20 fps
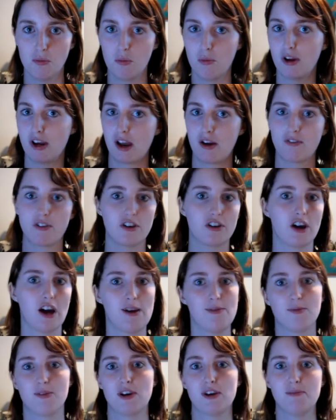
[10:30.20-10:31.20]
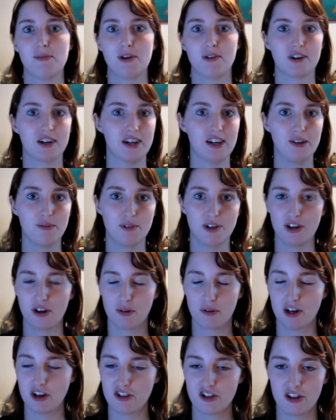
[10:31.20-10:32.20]
whatever time frame you are in when you're
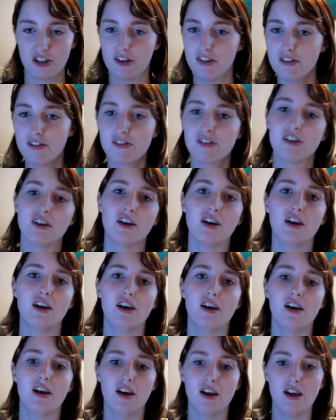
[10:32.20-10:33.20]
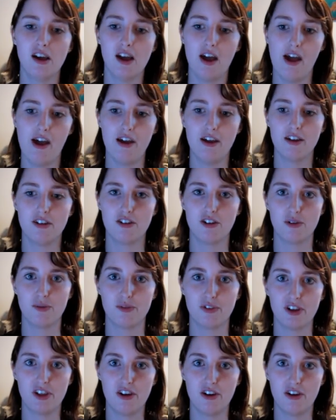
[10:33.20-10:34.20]
watching this. And
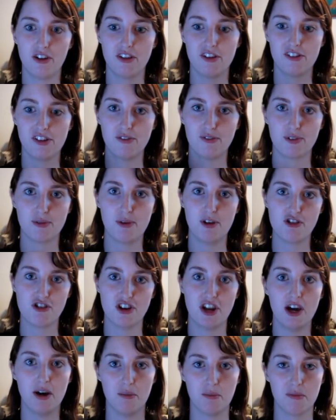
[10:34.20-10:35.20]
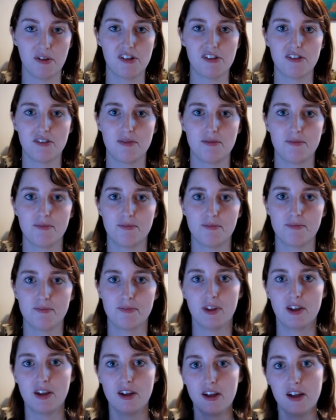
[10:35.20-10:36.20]
hopefully all this information helps.
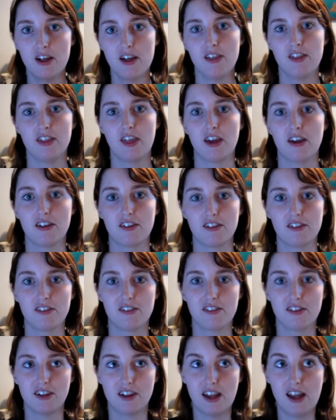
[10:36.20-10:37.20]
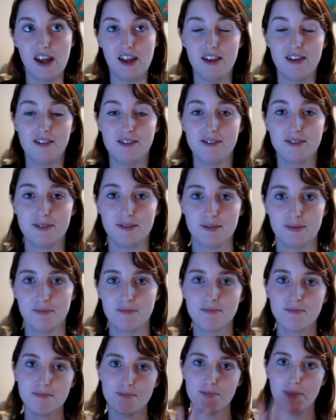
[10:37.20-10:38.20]
Thanks again.
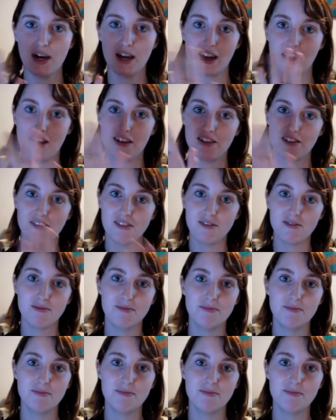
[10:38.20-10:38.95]
Bye guys.